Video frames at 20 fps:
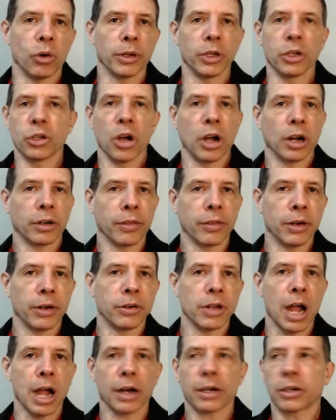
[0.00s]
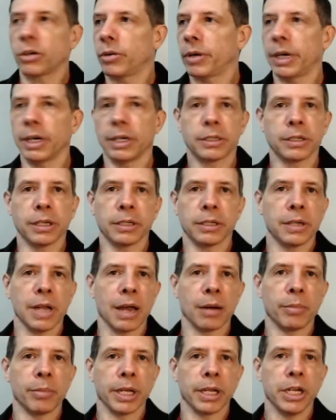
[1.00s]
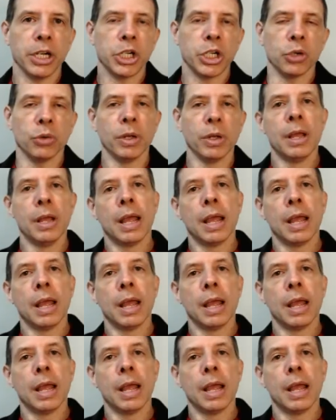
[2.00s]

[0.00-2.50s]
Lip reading: You talk to their doctor and it's not a big issue.